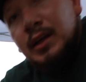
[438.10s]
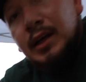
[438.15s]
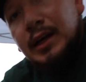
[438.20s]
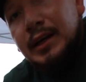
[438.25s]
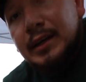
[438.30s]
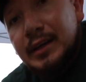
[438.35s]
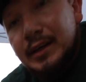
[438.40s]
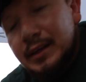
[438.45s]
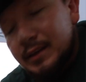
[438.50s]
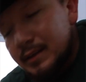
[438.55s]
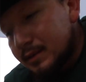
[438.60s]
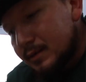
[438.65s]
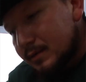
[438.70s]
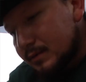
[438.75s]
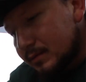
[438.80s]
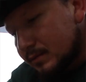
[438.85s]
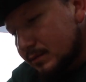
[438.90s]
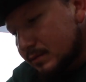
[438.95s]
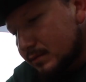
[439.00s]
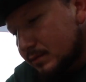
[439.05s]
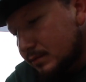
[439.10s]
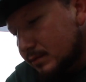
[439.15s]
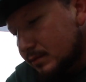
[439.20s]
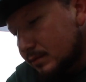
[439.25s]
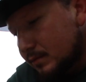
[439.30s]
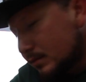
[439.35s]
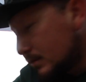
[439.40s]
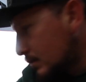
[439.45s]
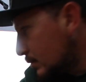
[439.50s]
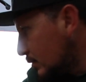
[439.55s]
I guess
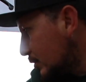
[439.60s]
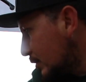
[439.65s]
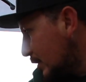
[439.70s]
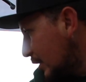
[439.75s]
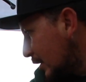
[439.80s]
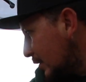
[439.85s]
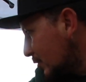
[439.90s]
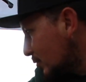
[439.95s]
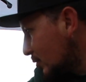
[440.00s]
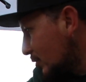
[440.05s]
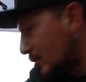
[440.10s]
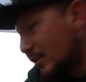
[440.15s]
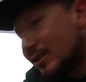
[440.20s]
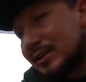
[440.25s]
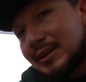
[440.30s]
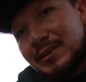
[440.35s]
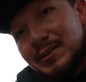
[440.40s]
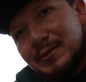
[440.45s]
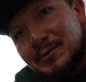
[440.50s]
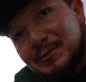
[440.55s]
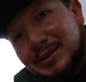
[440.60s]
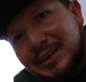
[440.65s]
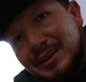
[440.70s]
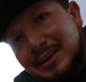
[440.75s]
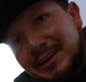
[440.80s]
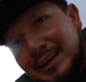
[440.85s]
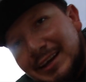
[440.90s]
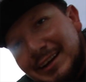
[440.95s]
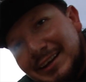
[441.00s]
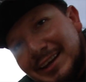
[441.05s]
you can run an engine
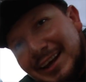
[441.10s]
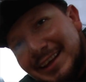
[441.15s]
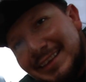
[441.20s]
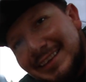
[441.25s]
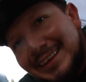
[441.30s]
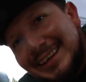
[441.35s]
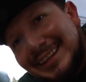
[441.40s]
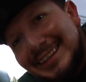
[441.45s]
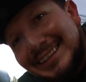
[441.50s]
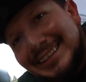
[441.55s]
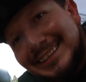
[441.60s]
without a head gasket.